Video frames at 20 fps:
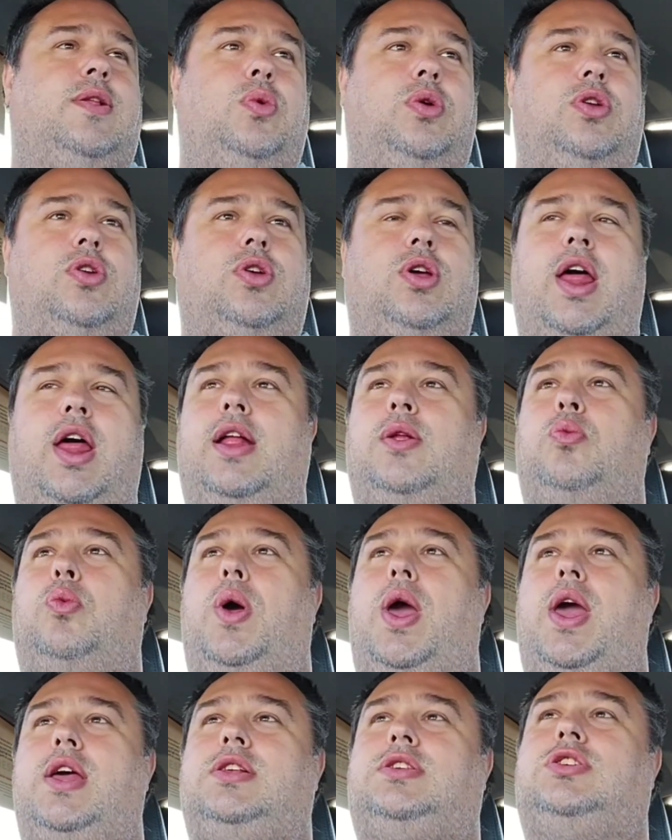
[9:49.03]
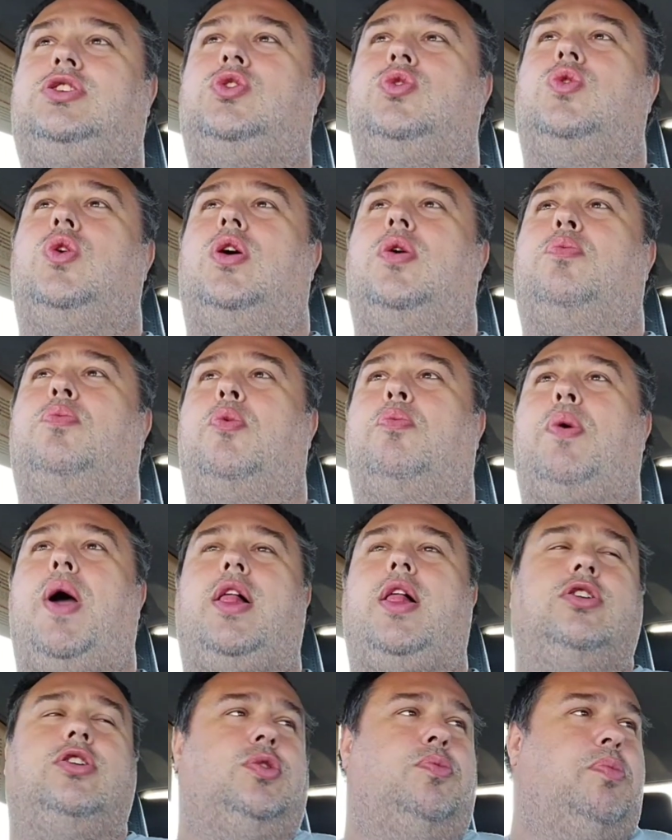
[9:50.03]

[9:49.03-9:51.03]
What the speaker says: you can add weights to a propeller to